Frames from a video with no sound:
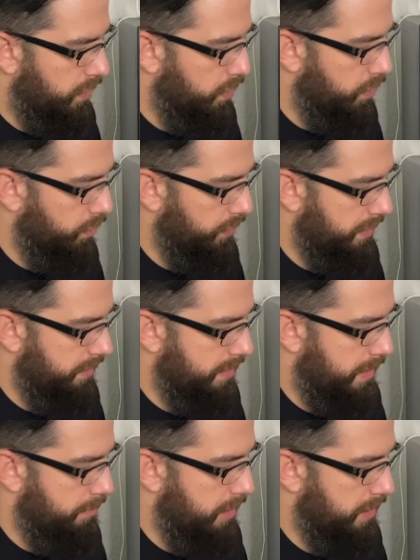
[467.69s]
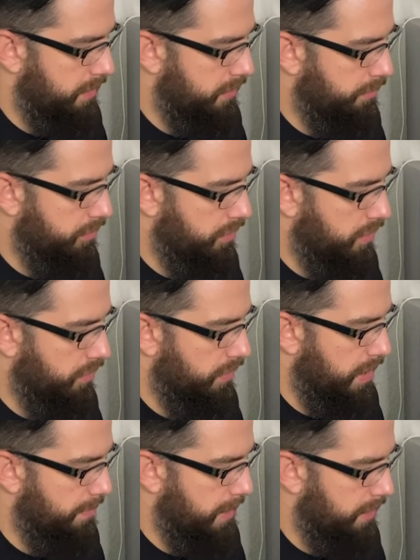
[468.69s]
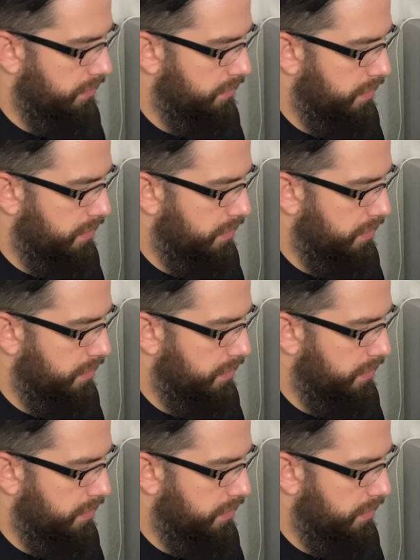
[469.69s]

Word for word: Hold the set button to program it.